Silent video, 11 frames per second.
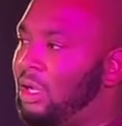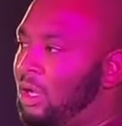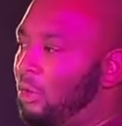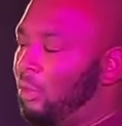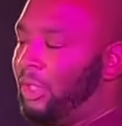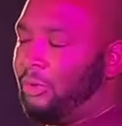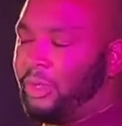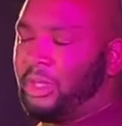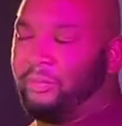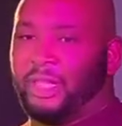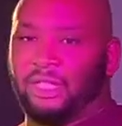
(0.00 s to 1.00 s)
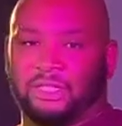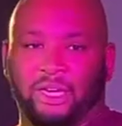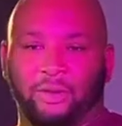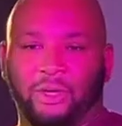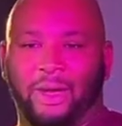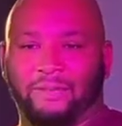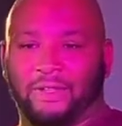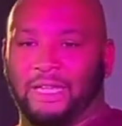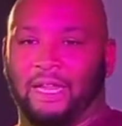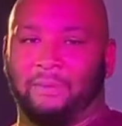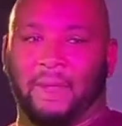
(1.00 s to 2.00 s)
when you're in the military. You have to,
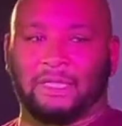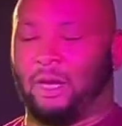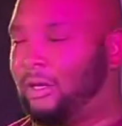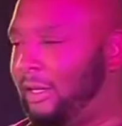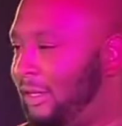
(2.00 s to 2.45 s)
and I'm not talking the